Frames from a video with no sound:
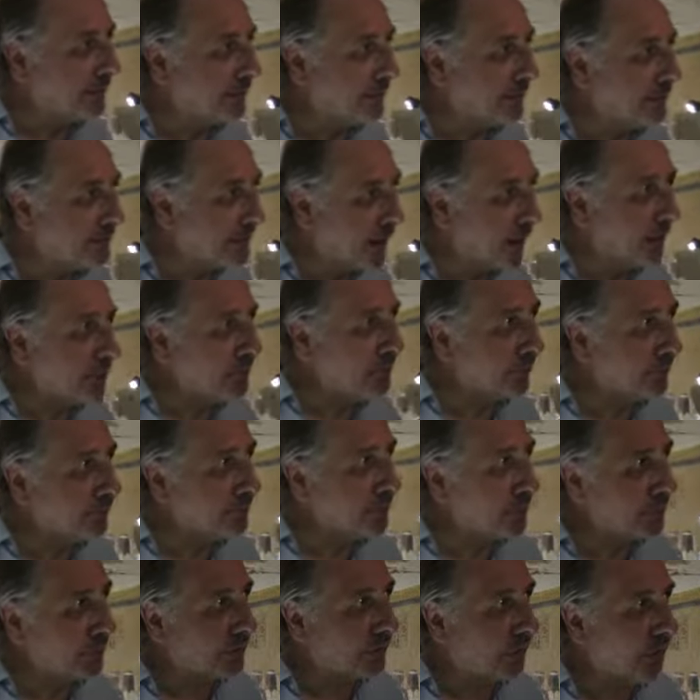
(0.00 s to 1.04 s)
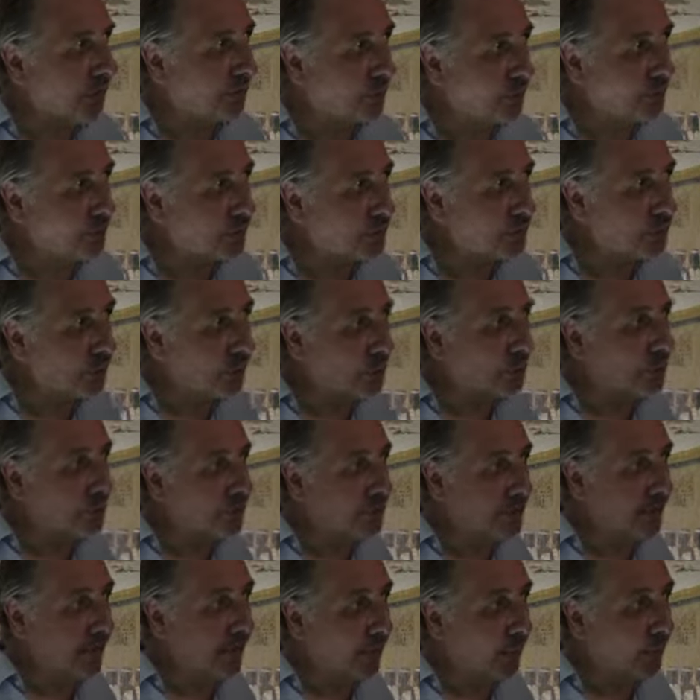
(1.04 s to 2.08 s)
type of Tutankhamun's tomb is
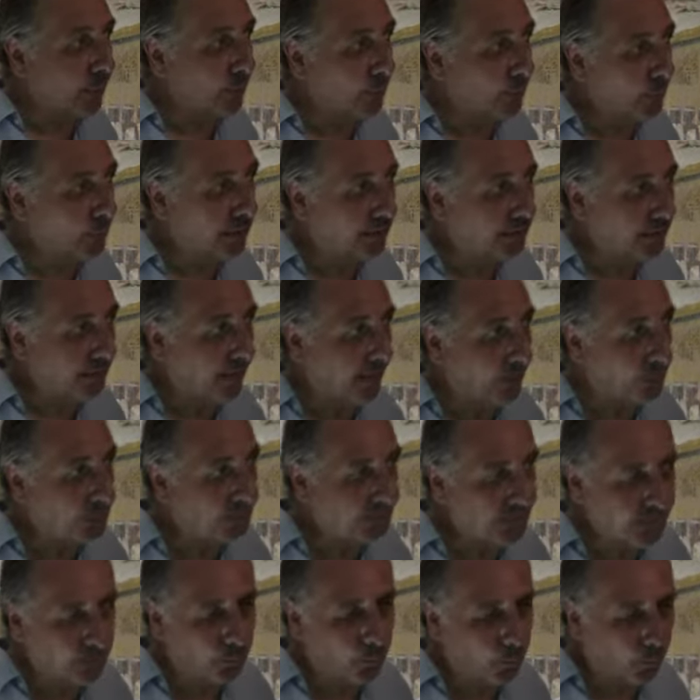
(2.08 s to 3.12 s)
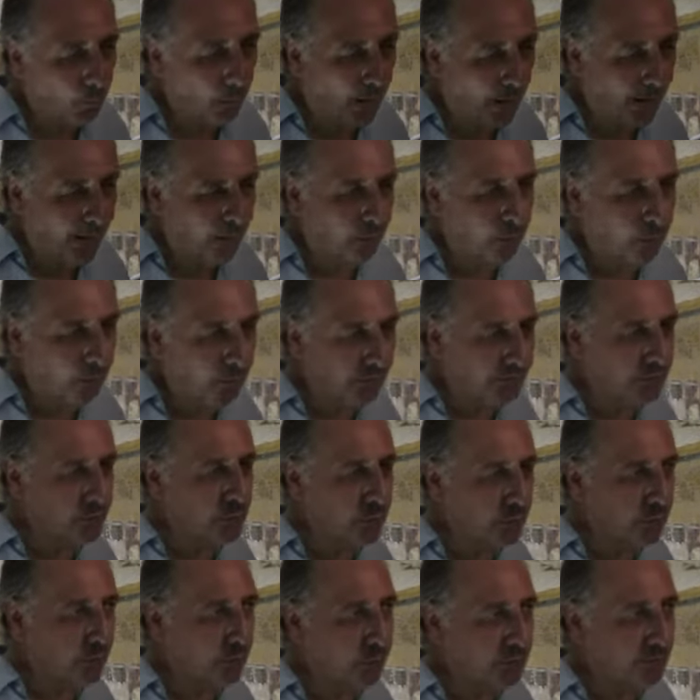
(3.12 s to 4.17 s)
now, we can now see how this
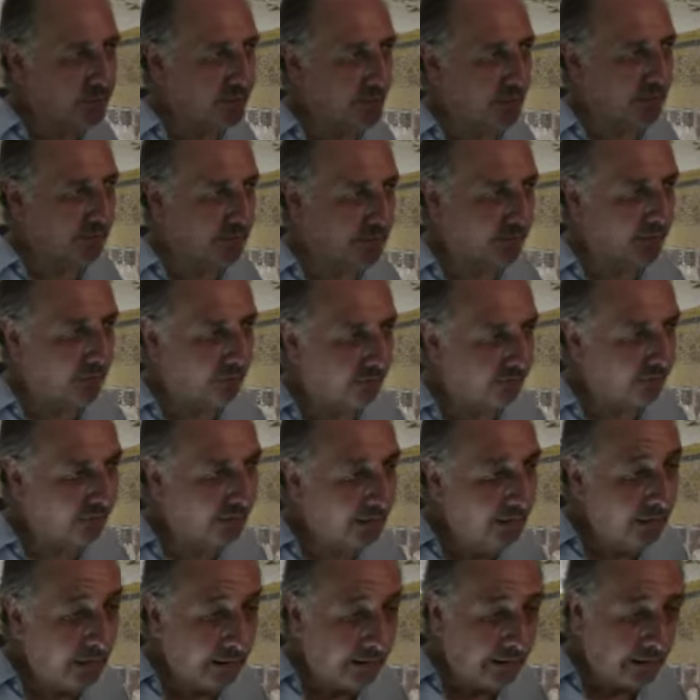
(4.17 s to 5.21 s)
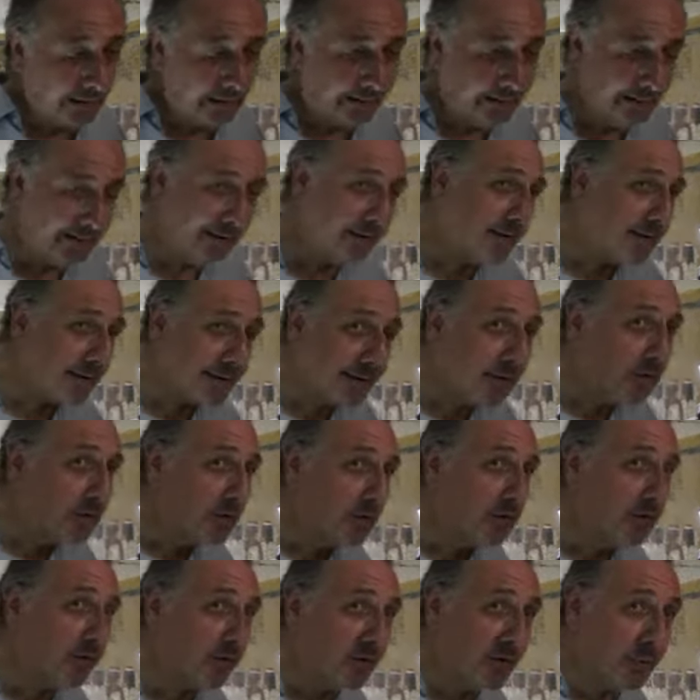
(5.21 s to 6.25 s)
tomb started off. It didn't start
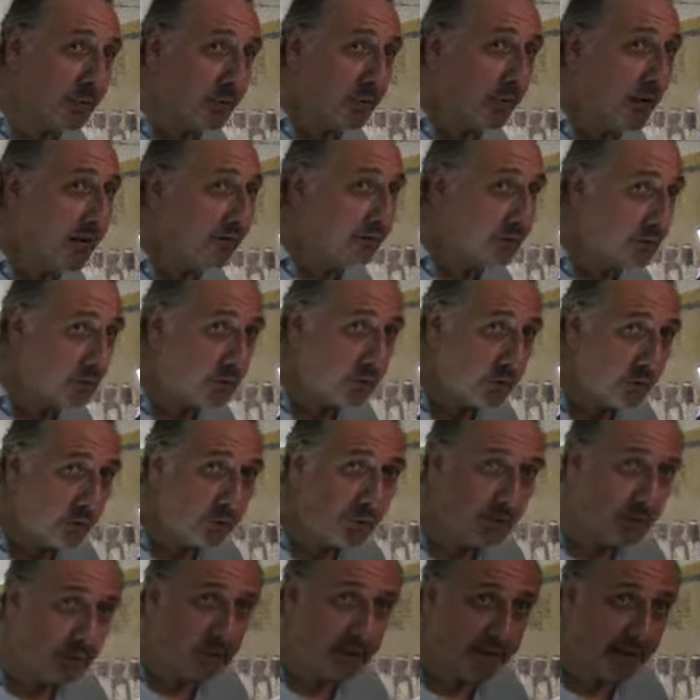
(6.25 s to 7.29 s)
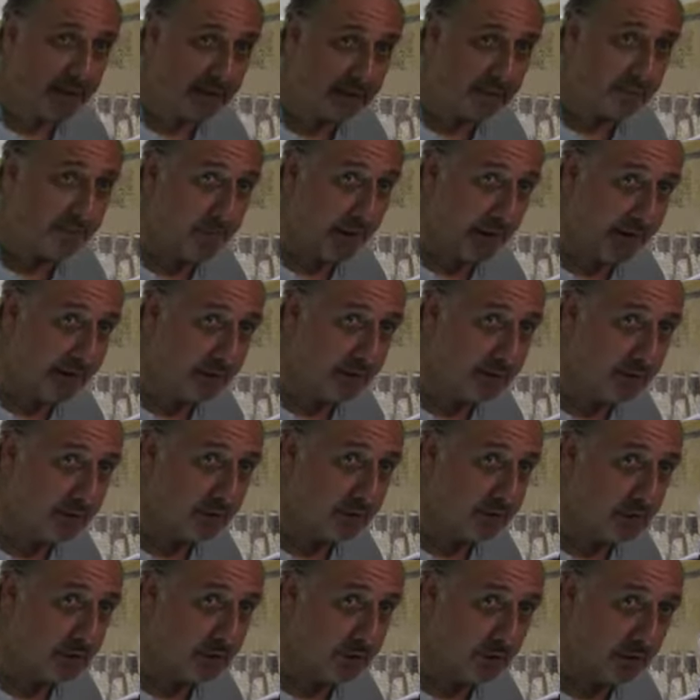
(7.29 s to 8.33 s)
off as a private tomb that was expanded for
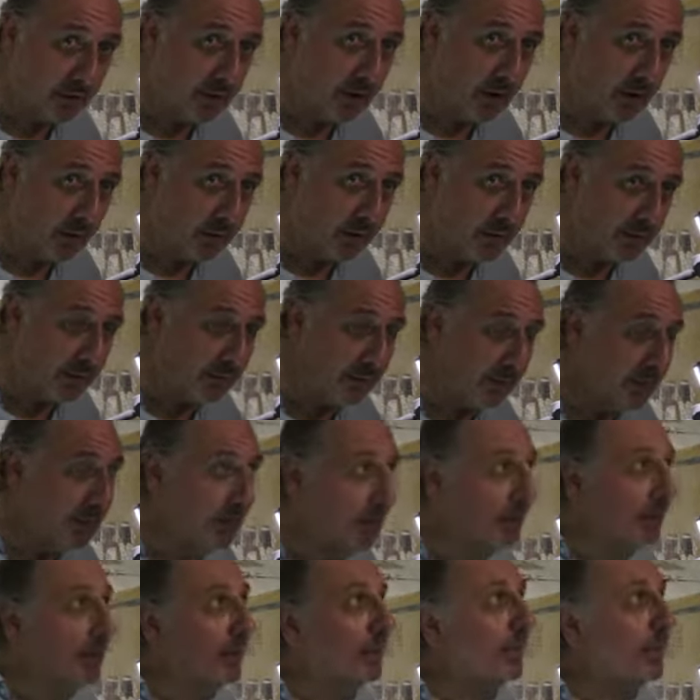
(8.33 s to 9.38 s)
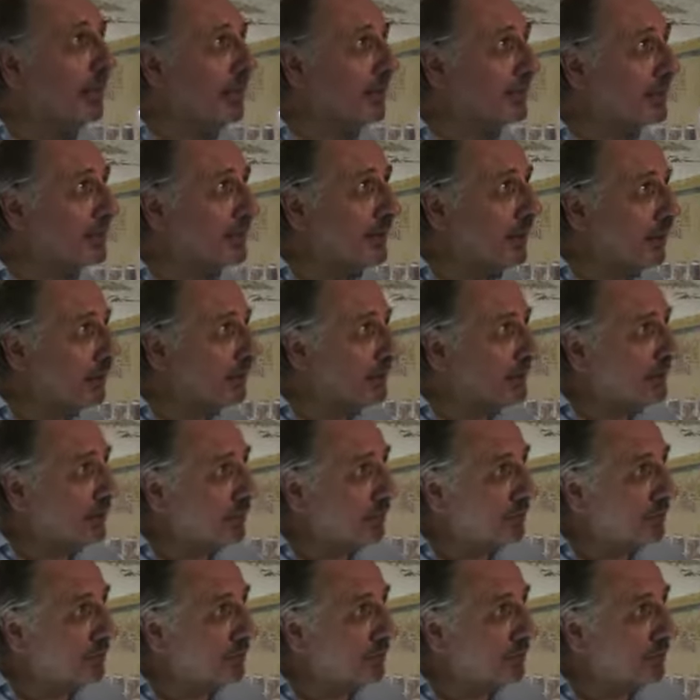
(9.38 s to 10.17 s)
Tutankhamun. It started off...